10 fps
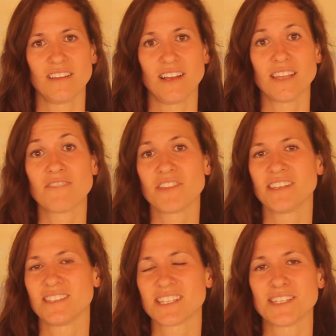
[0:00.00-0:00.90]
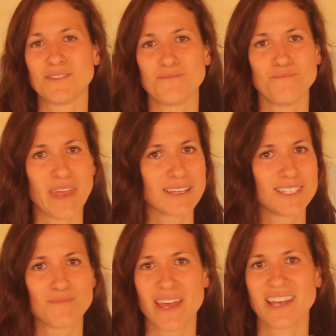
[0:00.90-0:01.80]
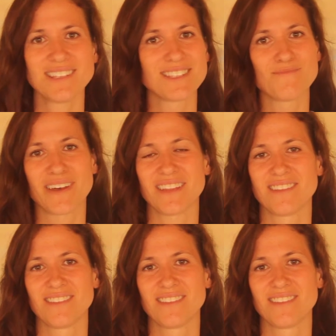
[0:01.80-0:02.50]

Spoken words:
a love that doesn't make demands, but